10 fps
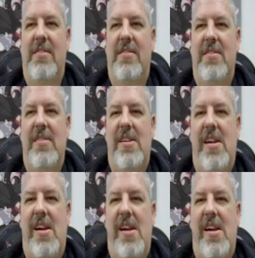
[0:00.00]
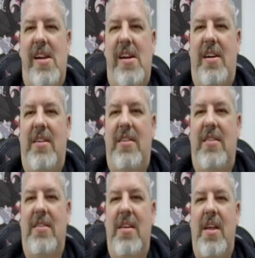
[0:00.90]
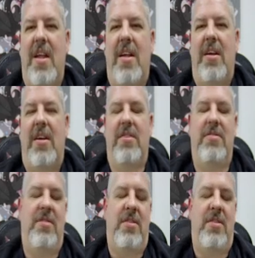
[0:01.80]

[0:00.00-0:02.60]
I didn't have scholar, but I have fire combat.